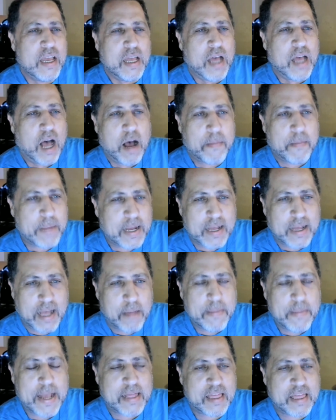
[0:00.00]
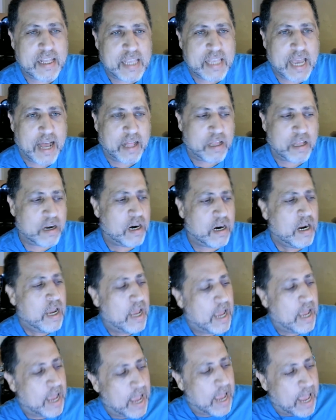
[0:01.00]
I'm, uh, I'm at the teller,
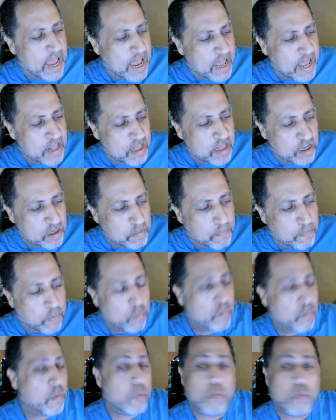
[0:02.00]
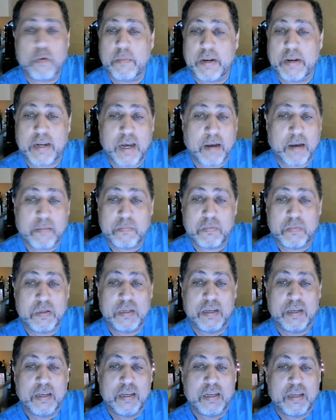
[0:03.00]
and this boomer woman
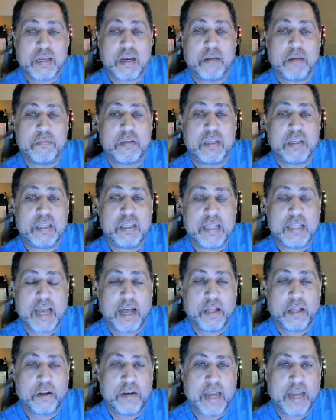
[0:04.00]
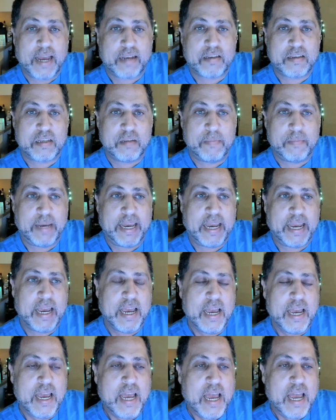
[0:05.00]
comes, comes to the teller next to me,
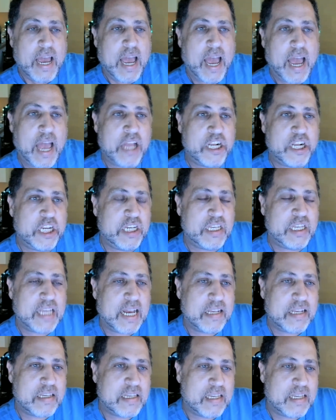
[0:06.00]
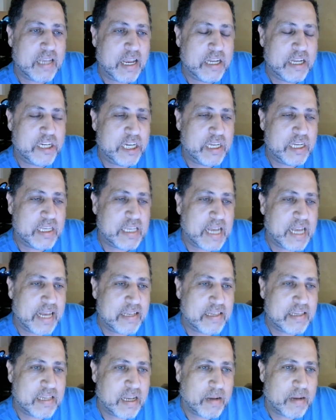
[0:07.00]
and she says, and she
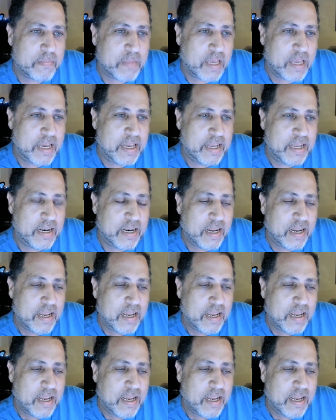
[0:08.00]
says something,